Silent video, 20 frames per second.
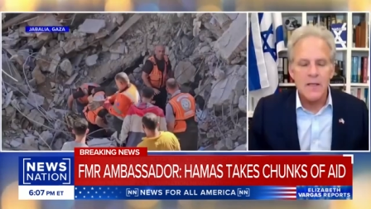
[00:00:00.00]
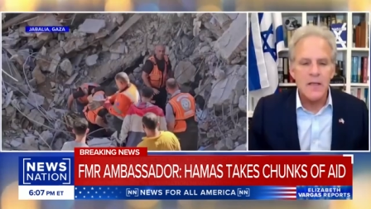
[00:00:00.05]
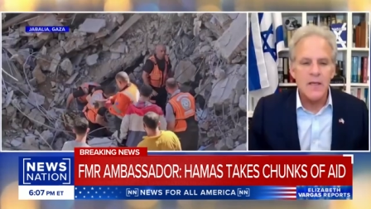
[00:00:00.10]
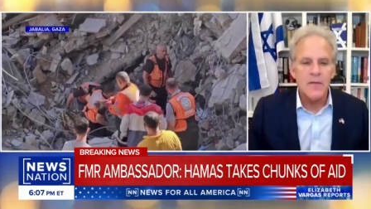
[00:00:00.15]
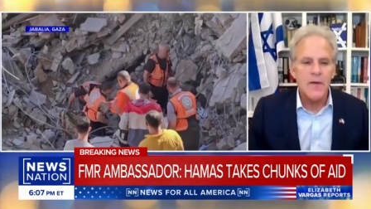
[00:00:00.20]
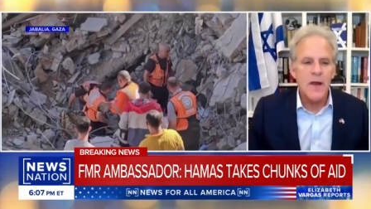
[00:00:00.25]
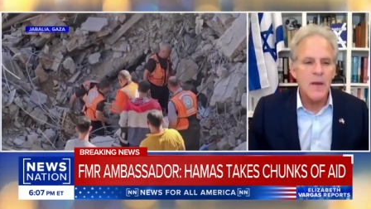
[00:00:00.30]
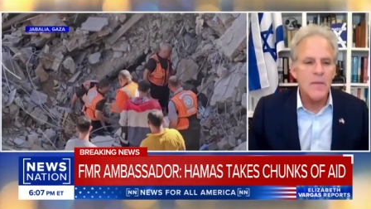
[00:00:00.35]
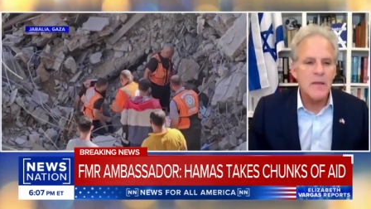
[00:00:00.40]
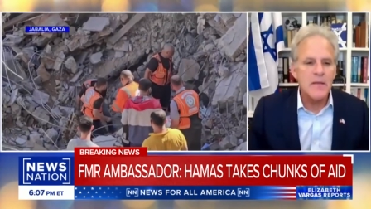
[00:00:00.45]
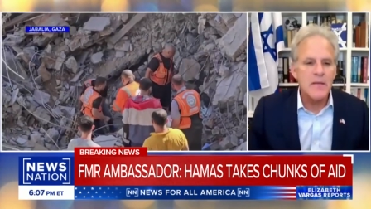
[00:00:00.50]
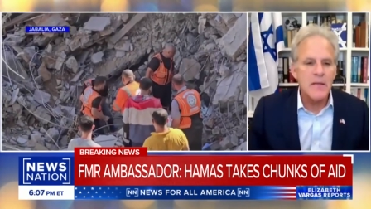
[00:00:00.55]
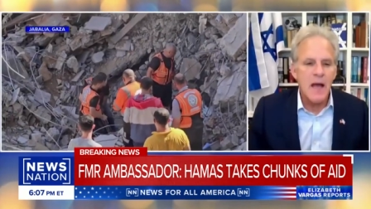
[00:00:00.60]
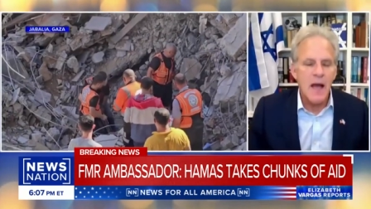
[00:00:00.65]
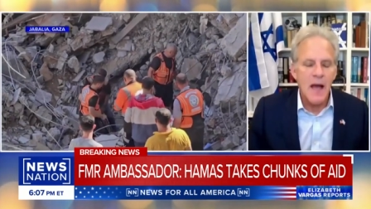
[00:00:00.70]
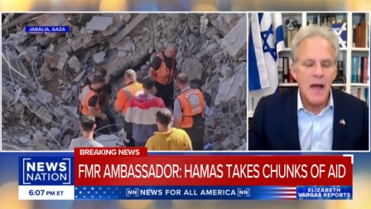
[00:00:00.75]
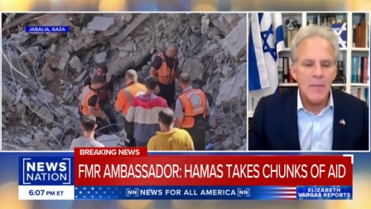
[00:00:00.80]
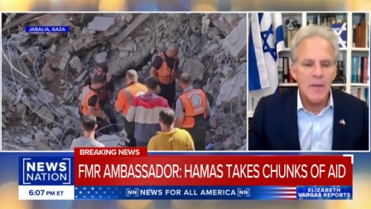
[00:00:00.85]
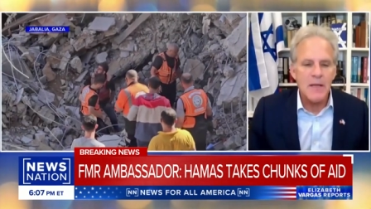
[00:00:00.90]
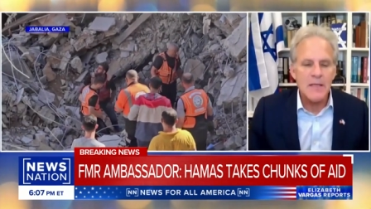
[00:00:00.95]
ceasefire means
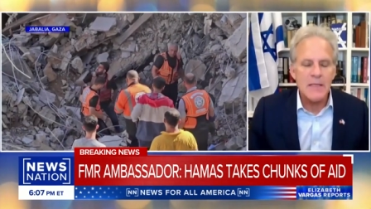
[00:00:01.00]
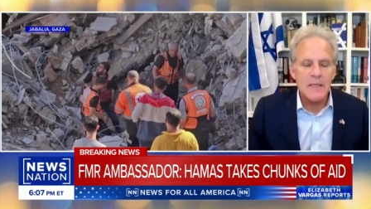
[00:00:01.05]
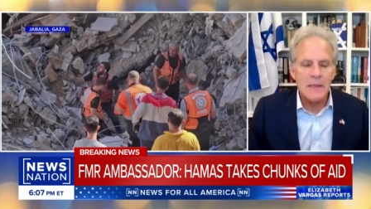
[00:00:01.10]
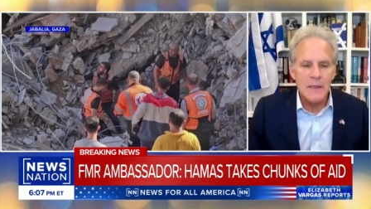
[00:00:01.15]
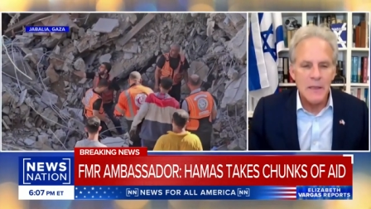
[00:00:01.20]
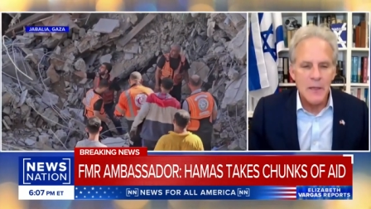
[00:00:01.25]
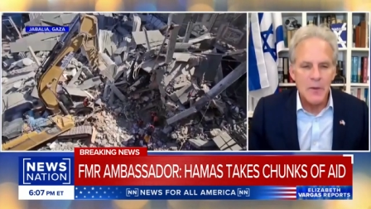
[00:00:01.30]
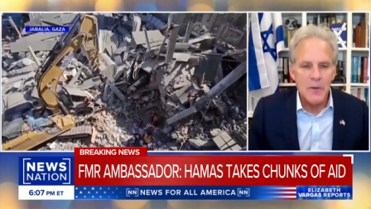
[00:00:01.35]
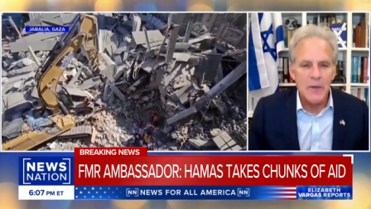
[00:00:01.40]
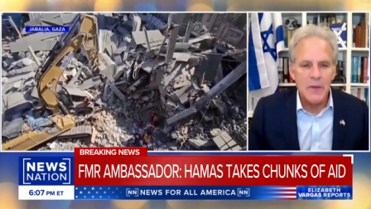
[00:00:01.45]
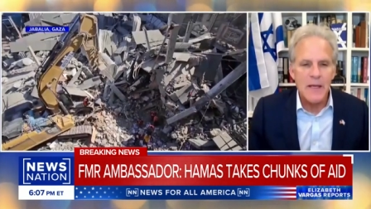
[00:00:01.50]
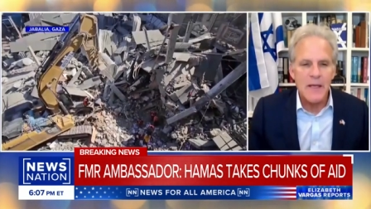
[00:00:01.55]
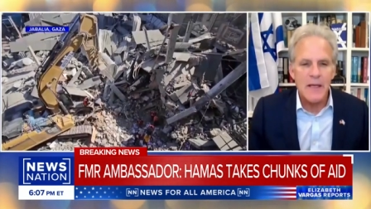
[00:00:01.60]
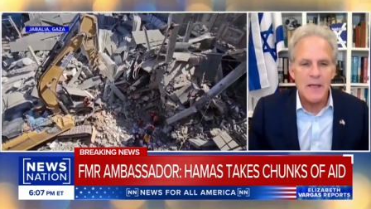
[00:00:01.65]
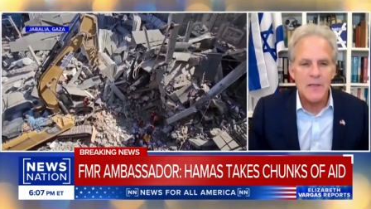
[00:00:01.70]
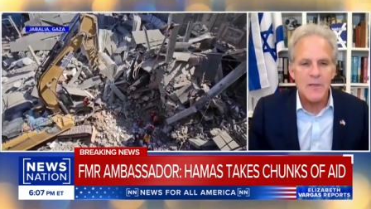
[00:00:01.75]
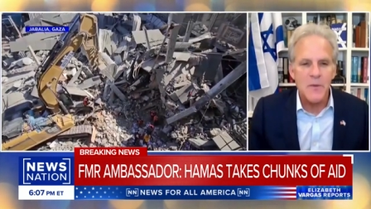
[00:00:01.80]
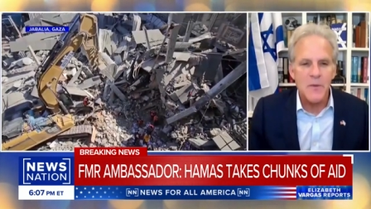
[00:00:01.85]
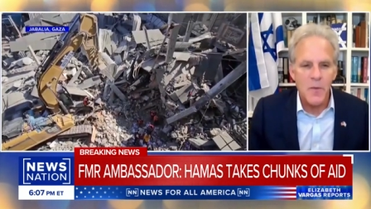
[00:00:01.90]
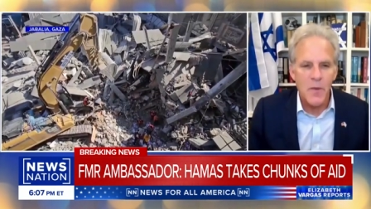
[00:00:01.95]
Hamas literally
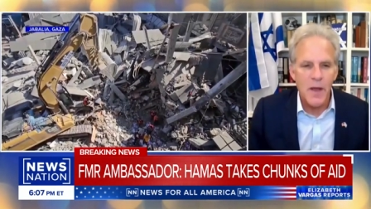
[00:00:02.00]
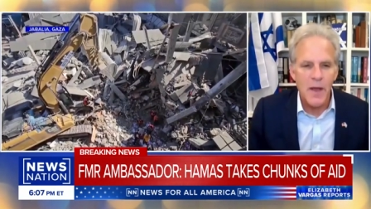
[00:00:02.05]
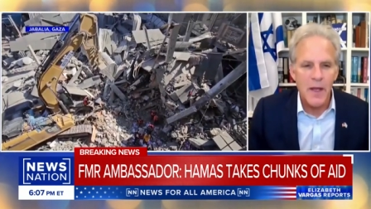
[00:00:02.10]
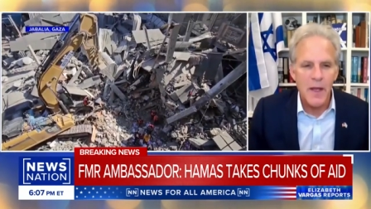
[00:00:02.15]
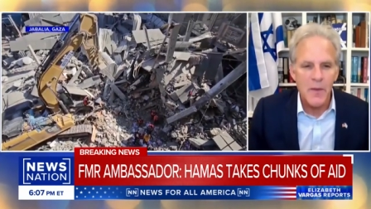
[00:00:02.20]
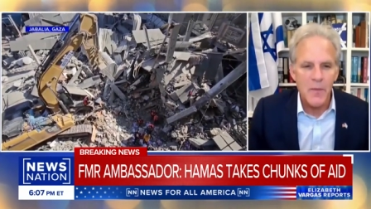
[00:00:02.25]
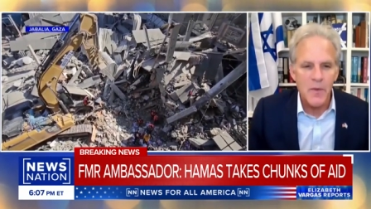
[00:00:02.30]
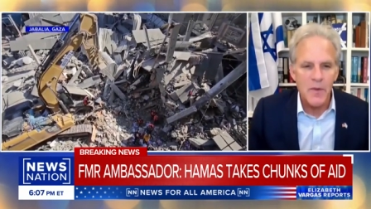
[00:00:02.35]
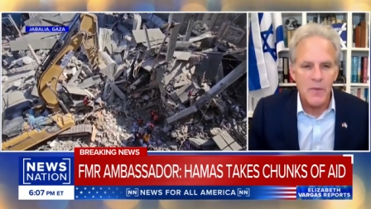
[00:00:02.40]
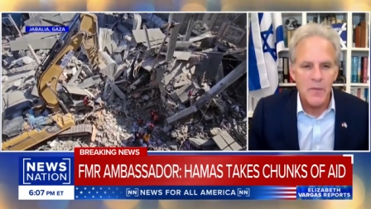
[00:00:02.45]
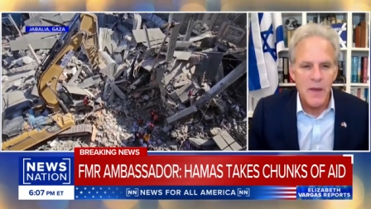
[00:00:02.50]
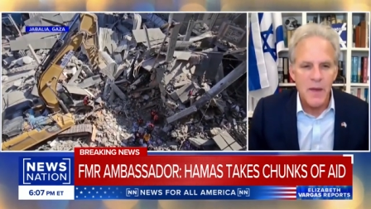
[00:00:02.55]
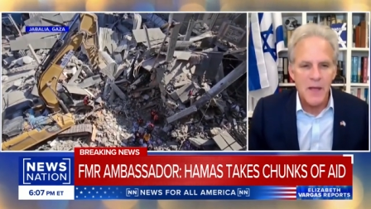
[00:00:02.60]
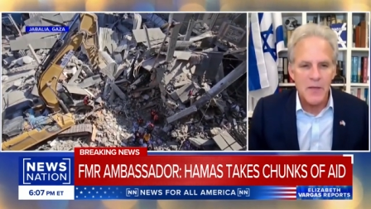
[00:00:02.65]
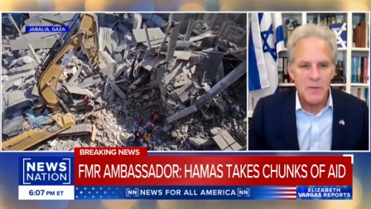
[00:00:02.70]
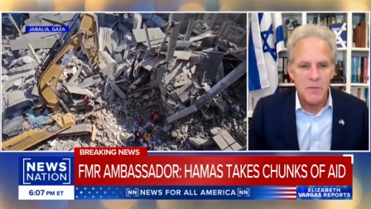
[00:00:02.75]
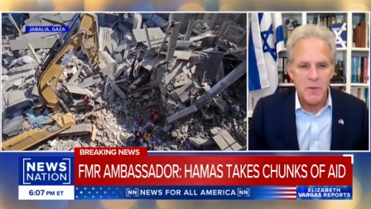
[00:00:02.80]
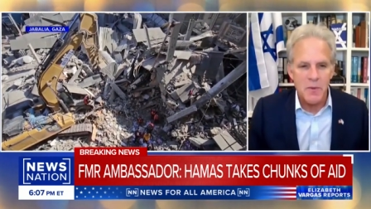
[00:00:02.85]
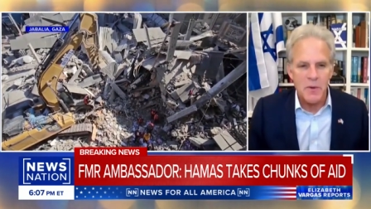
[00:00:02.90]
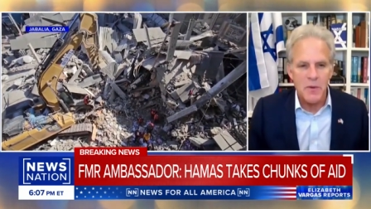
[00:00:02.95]
gets away with
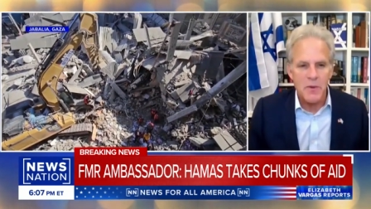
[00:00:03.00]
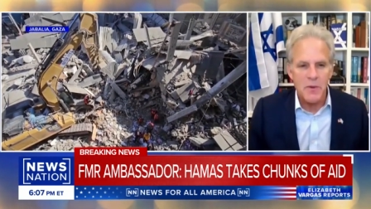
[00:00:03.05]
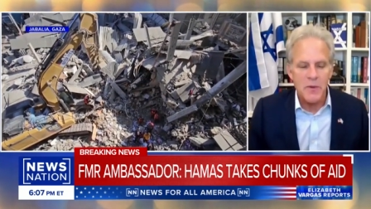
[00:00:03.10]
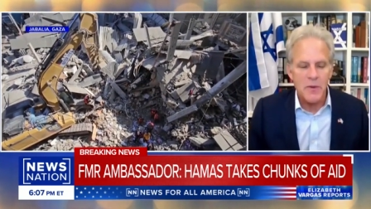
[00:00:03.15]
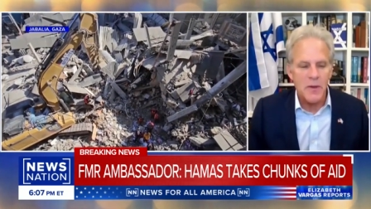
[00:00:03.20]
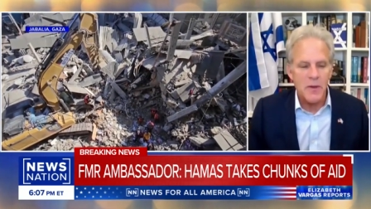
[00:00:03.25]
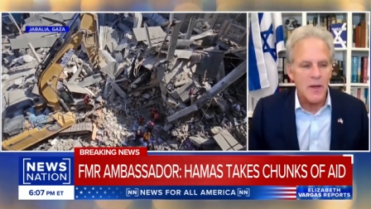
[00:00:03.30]
mass murder.